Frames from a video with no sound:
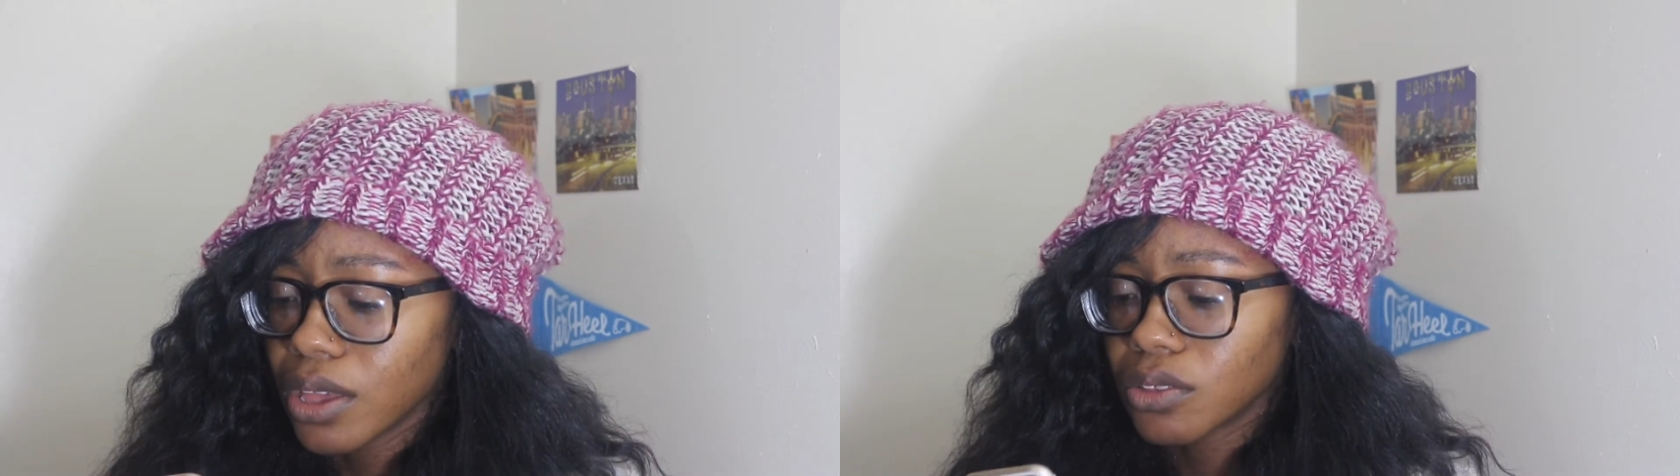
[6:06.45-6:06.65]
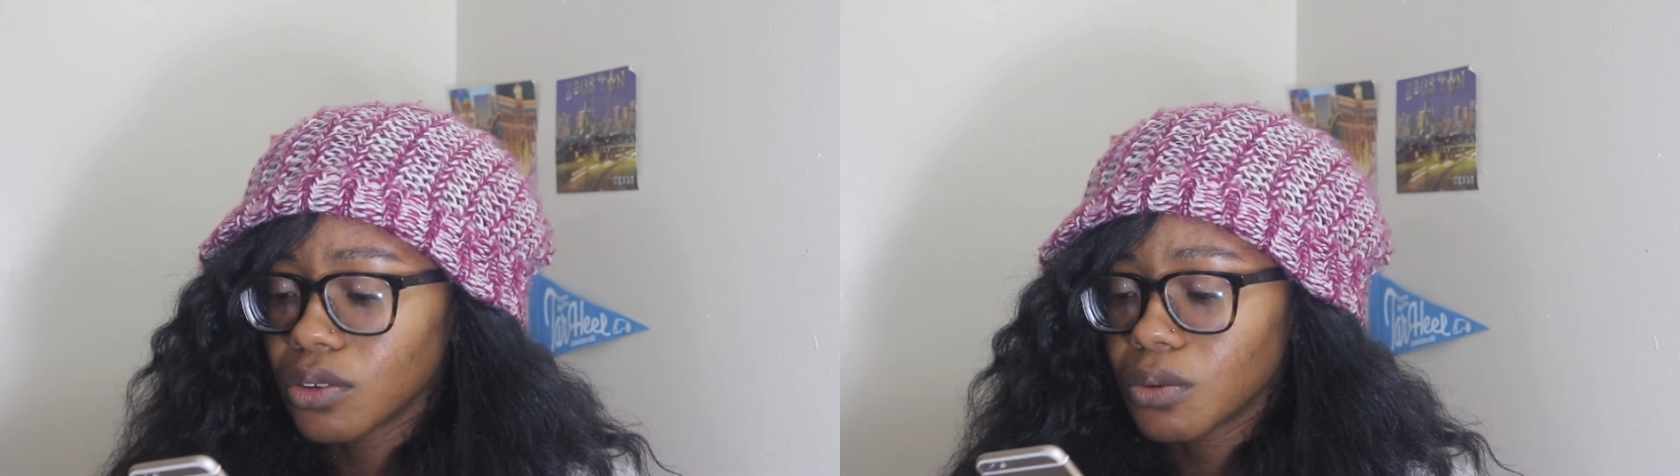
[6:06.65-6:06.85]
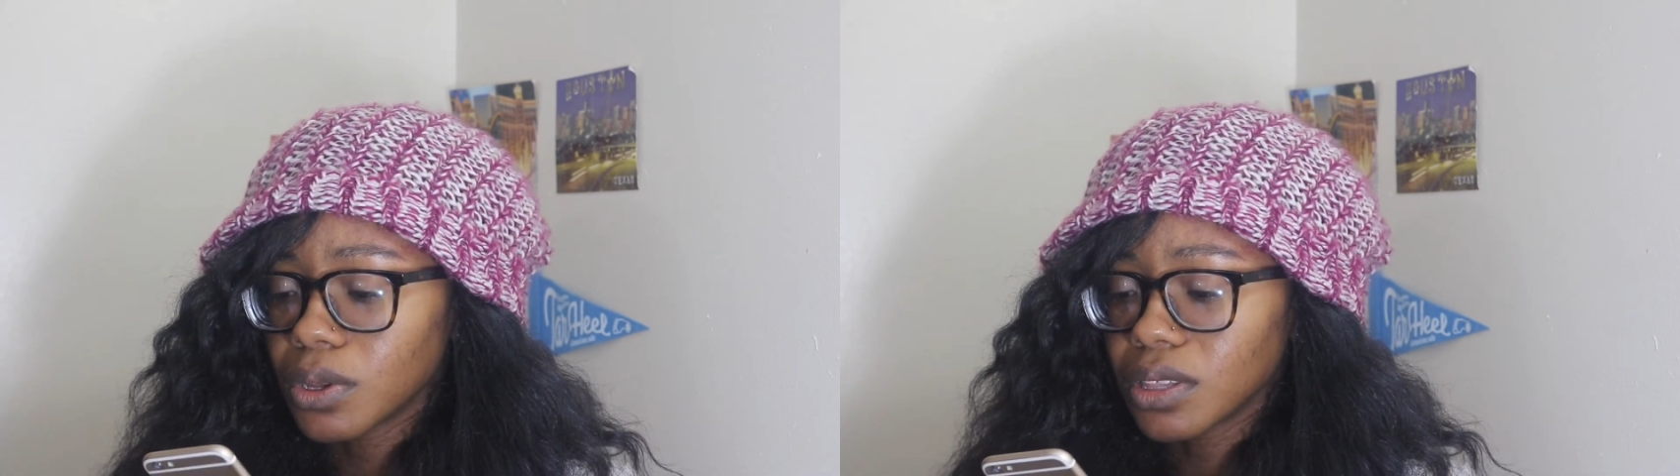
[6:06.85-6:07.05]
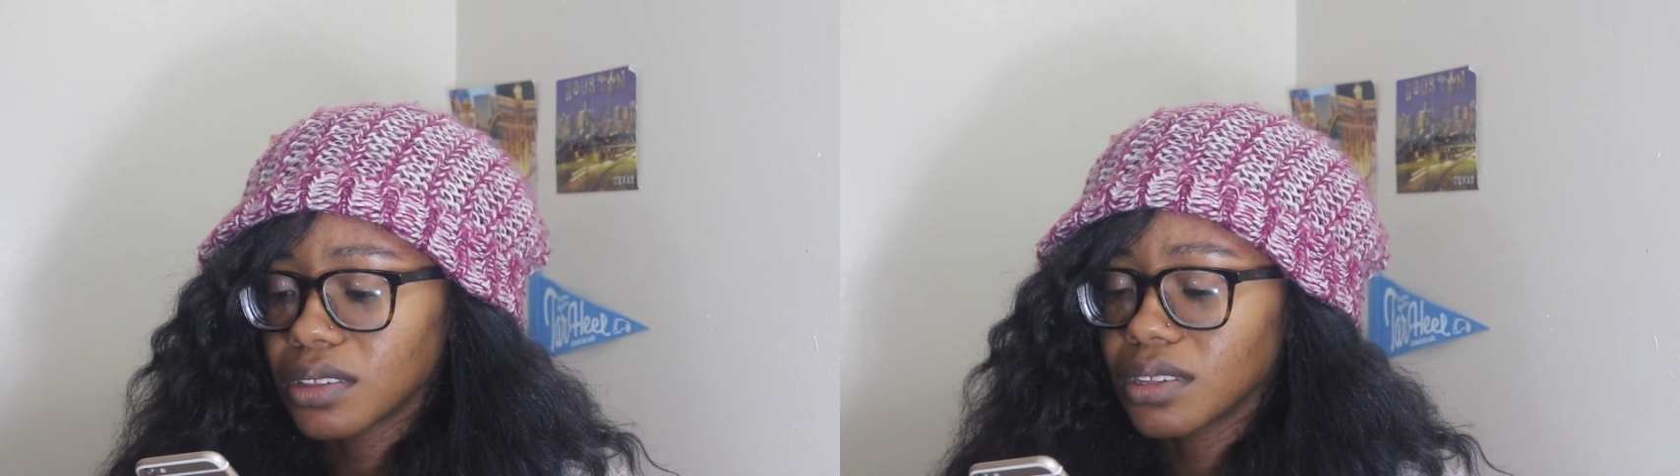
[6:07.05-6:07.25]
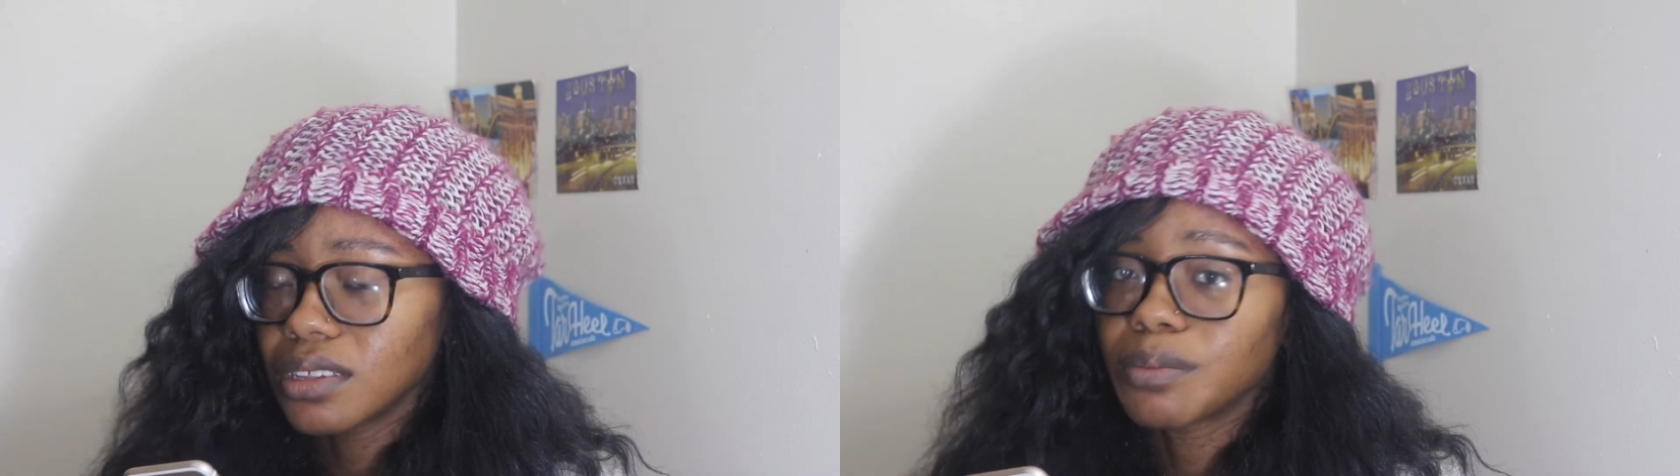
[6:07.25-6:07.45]
So once I
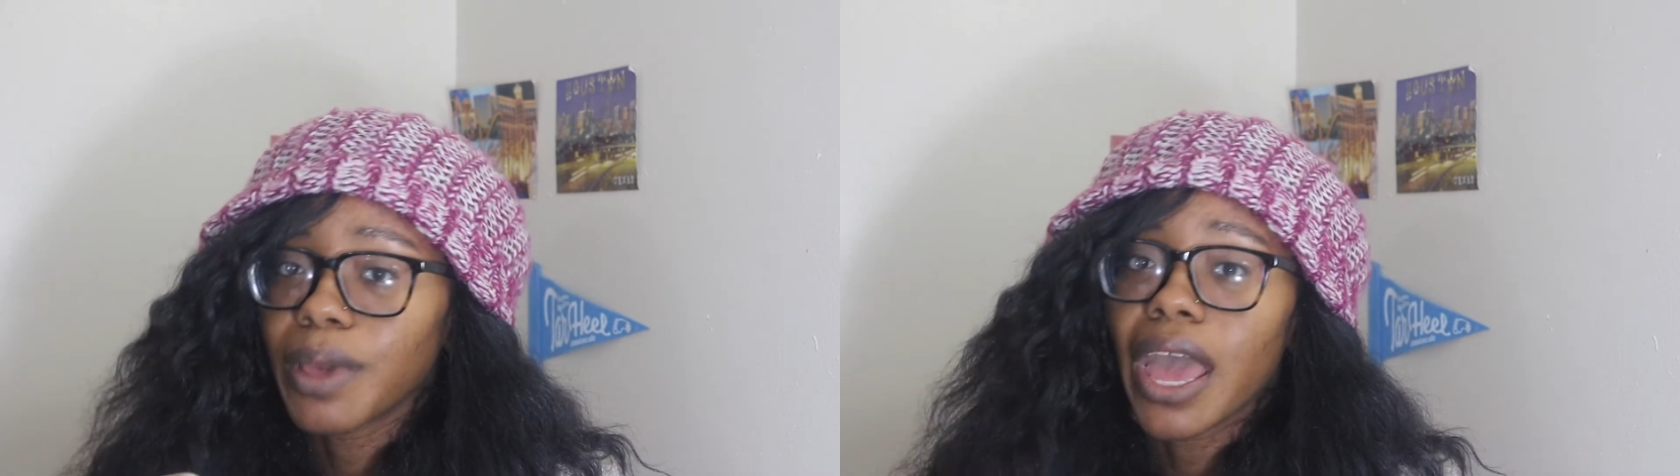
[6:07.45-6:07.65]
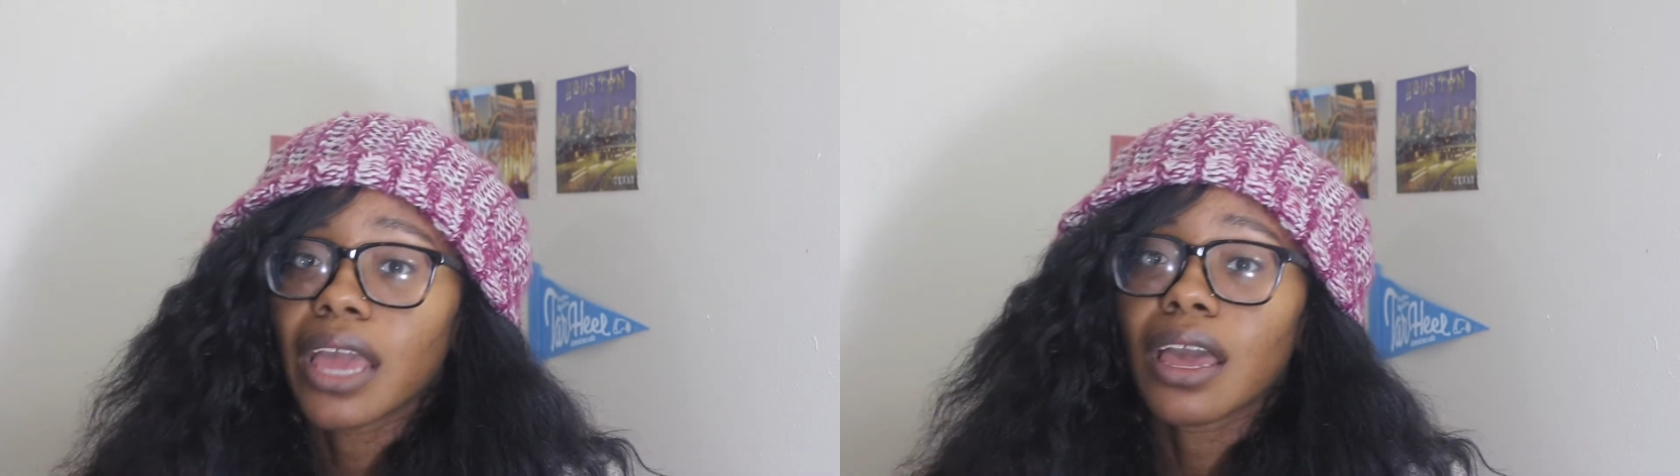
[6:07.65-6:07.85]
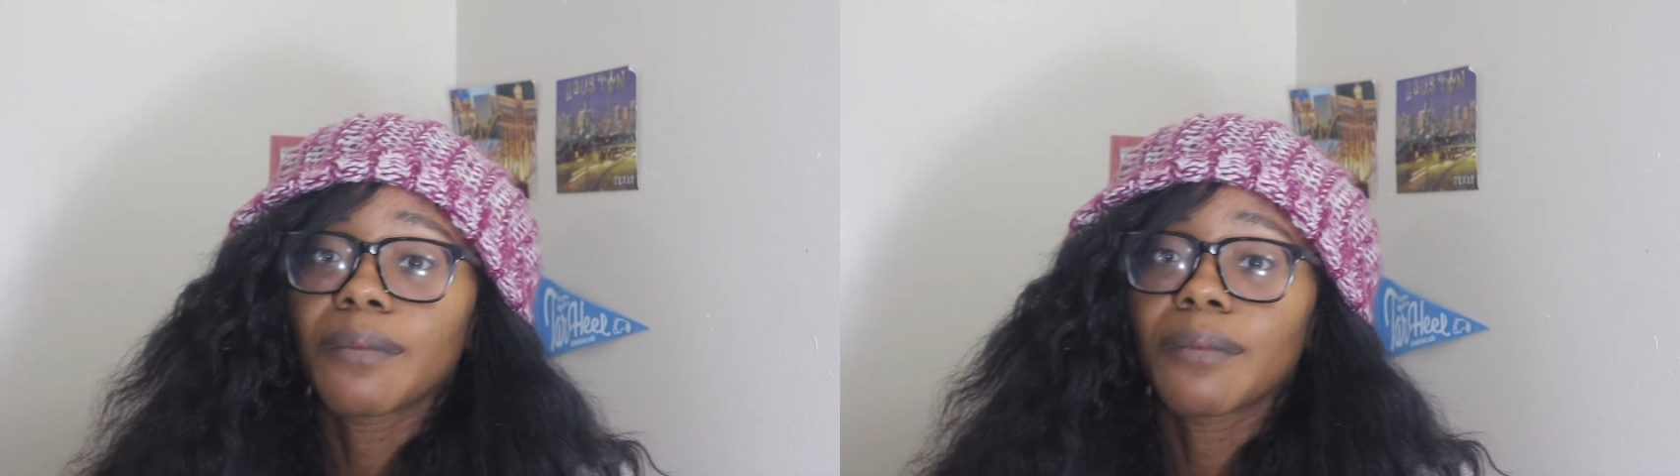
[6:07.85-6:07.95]
send this back,